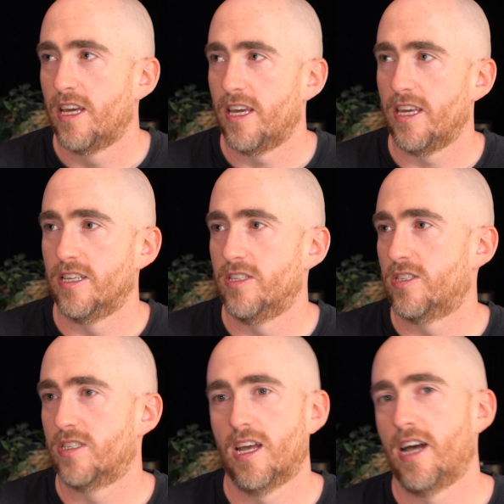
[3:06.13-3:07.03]

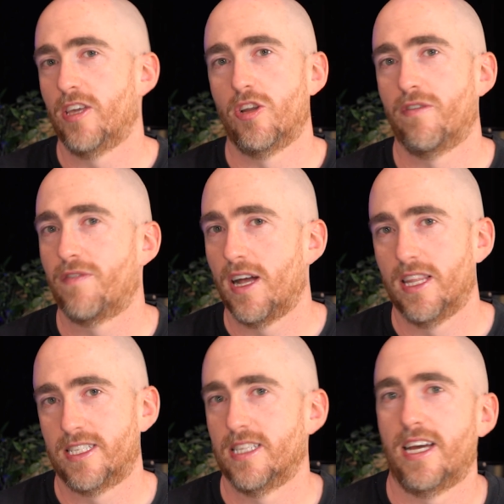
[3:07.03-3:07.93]
is far
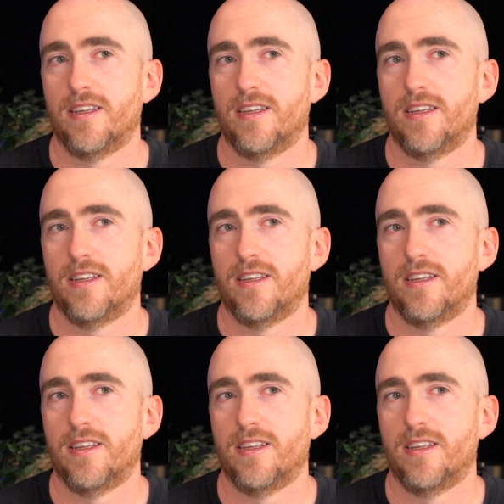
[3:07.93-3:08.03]
less than that.